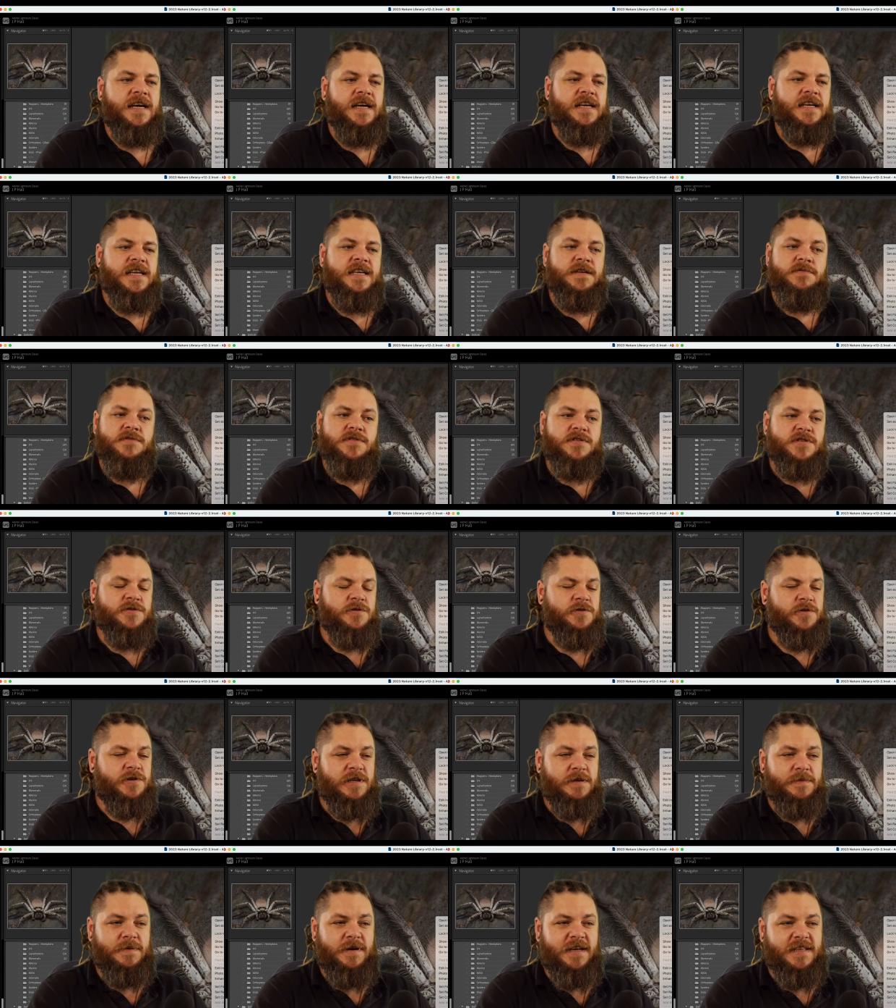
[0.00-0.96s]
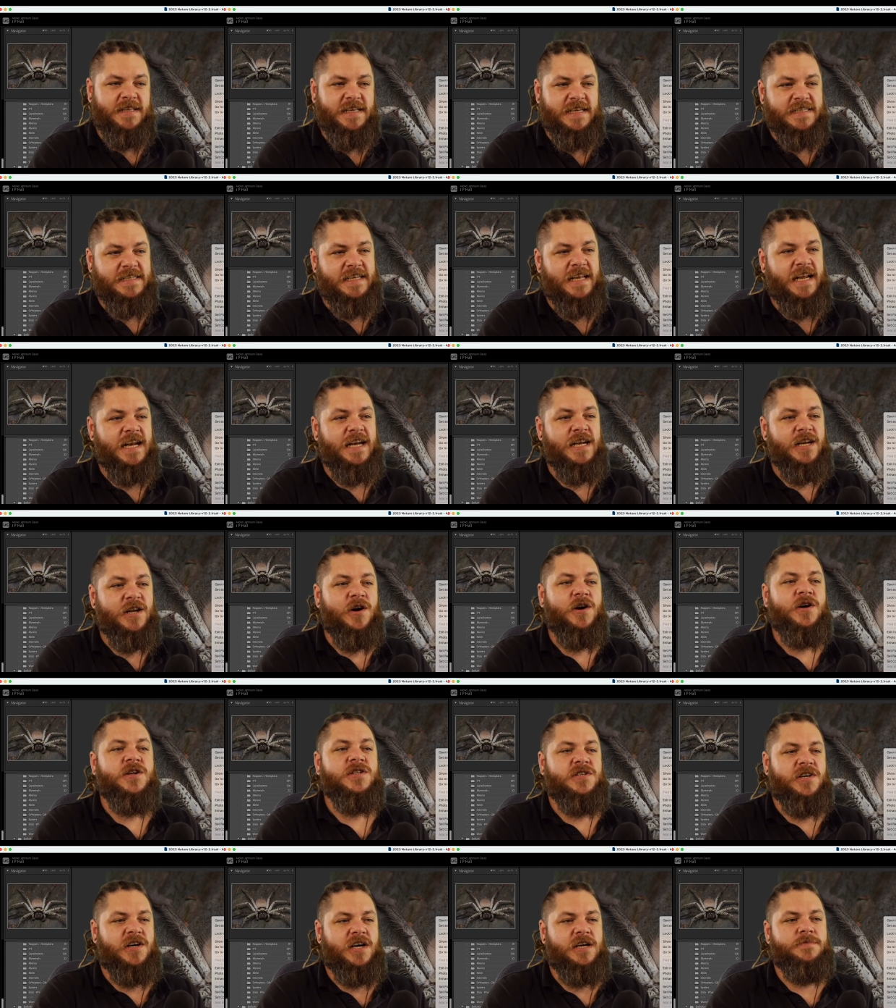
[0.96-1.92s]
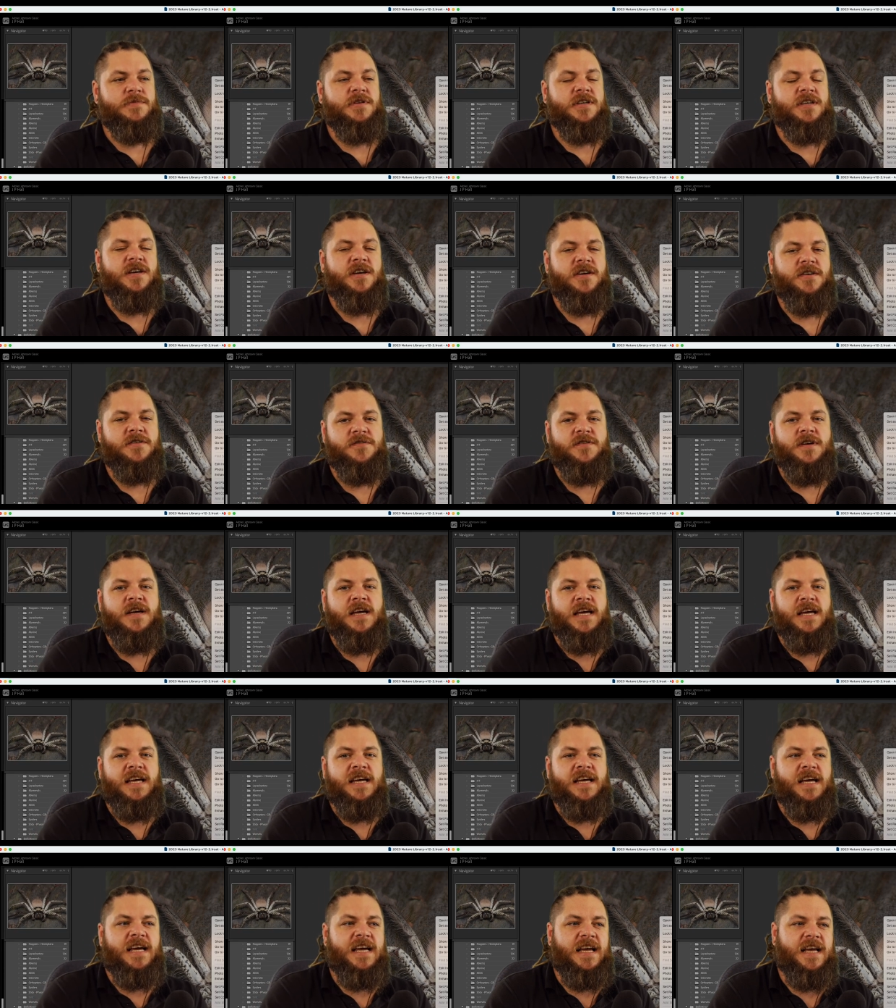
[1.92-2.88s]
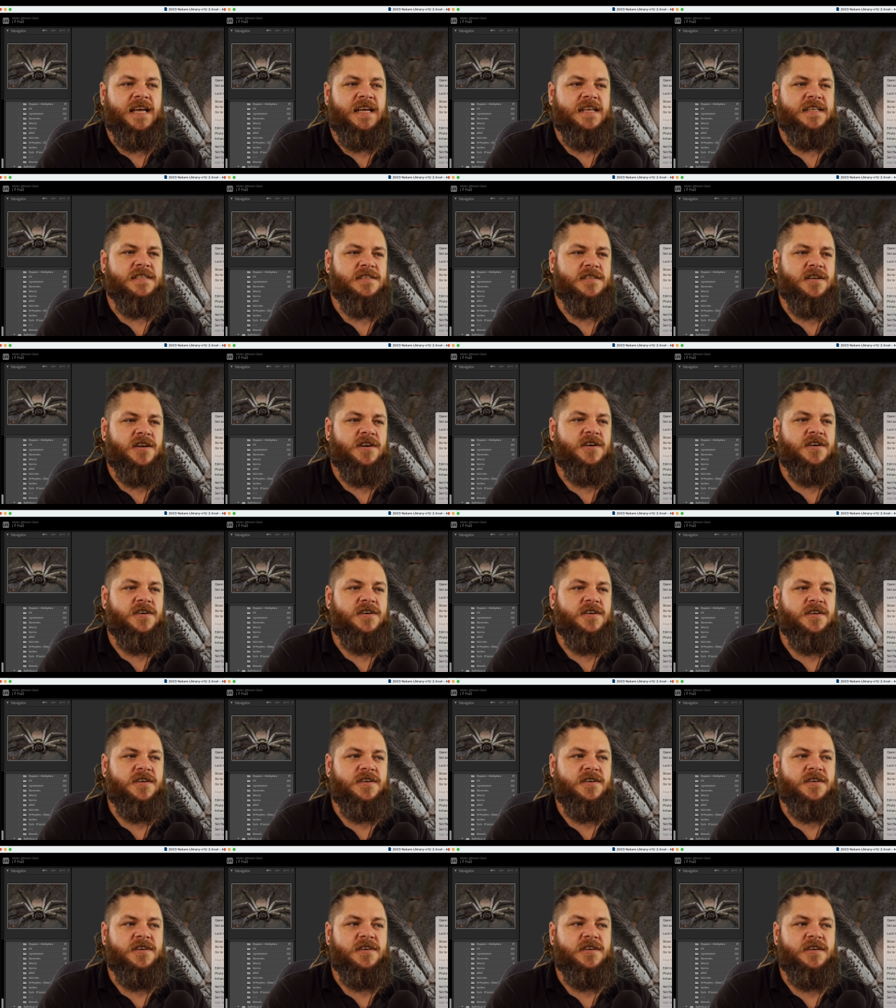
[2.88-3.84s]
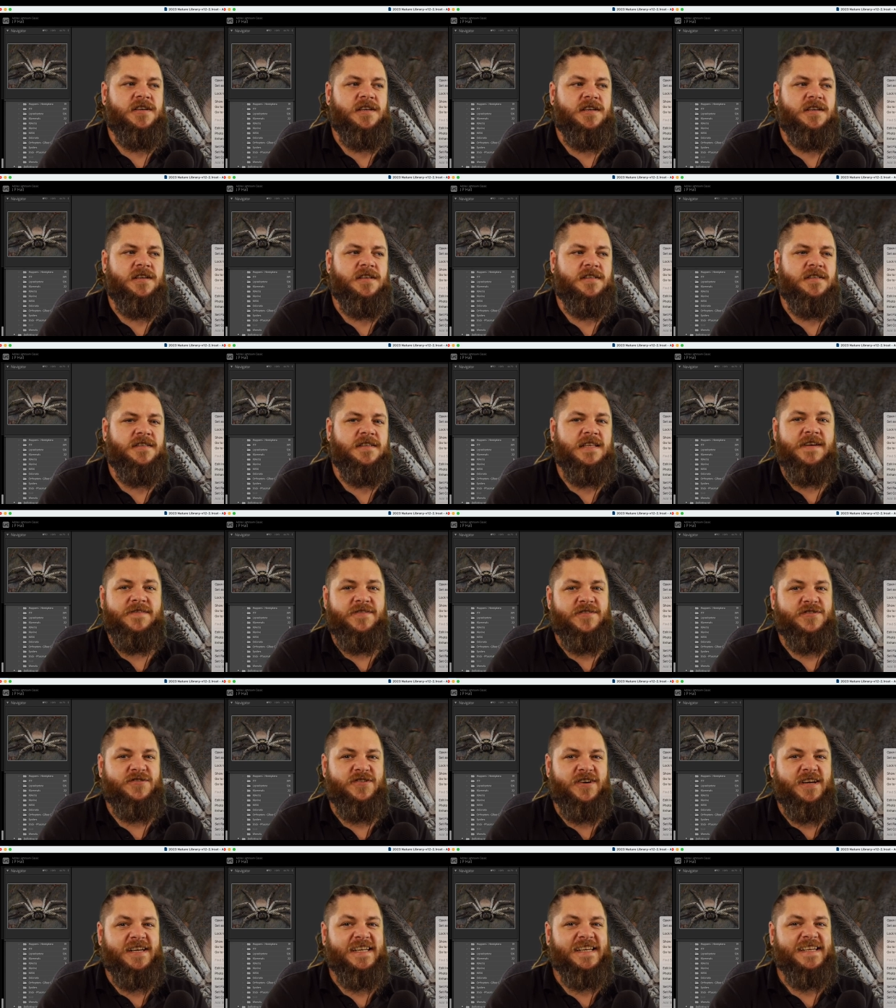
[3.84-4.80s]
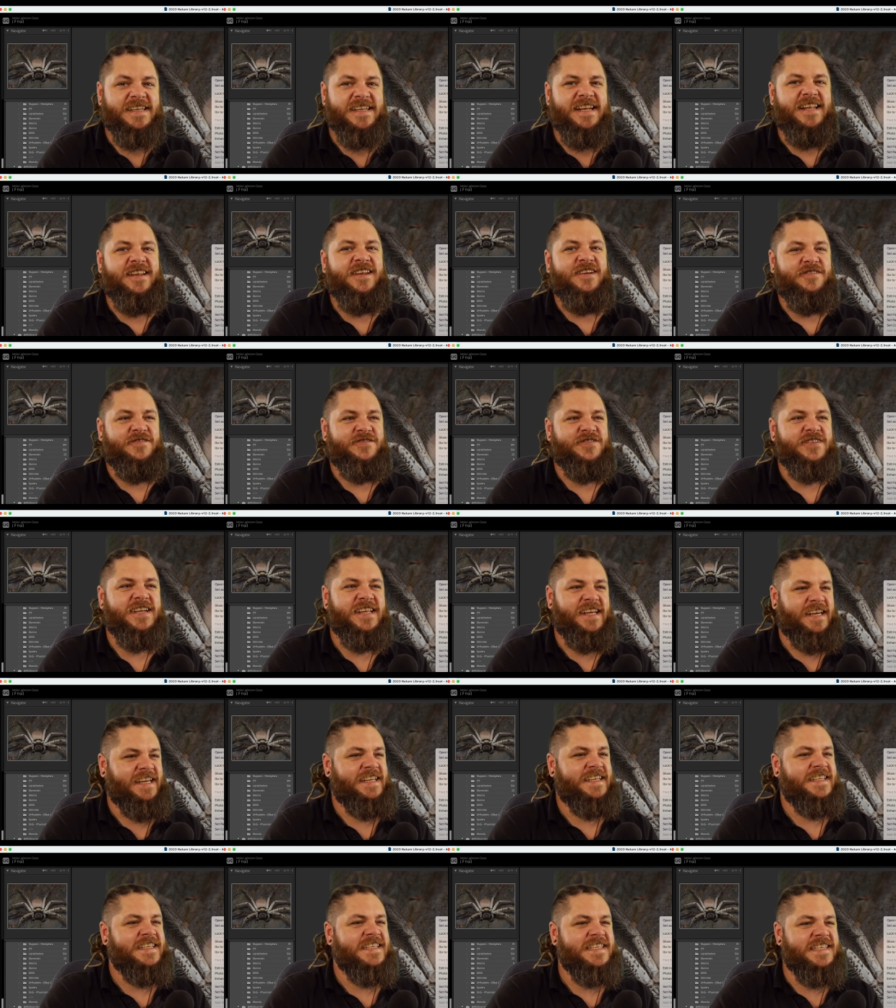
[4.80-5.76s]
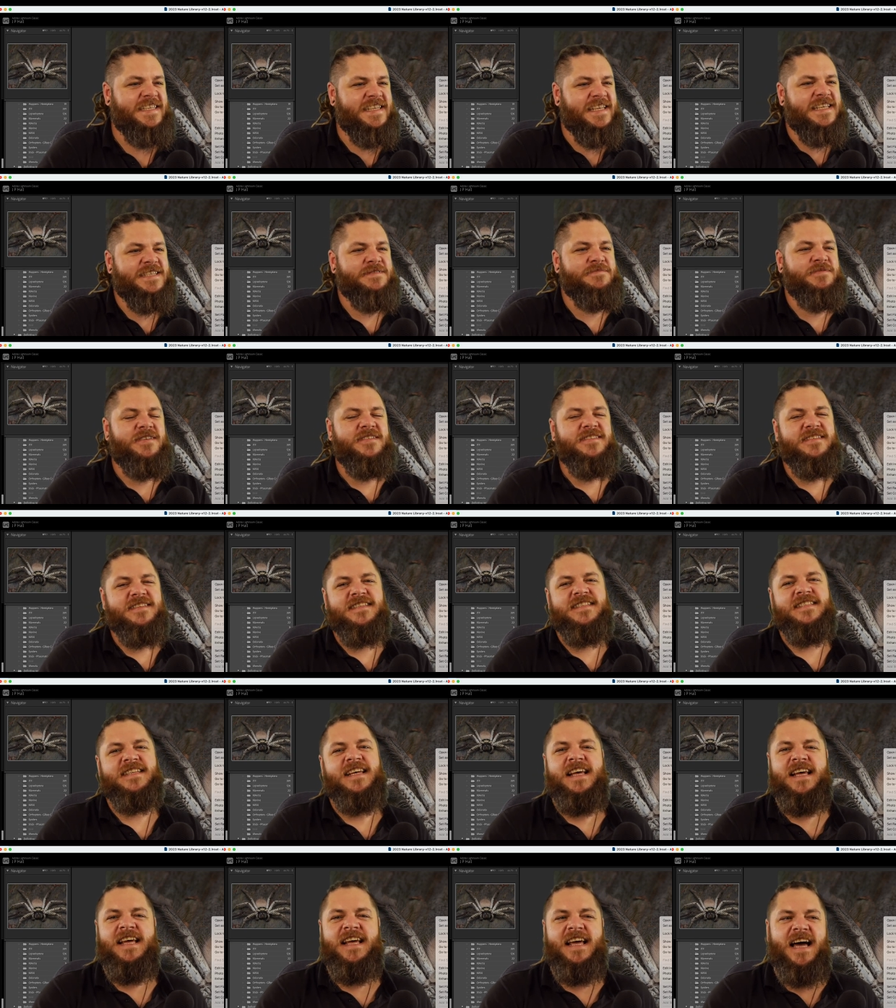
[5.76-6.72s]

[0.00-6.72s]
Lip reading: He was talking about this a long time ago, and I never tried it for like 6 months.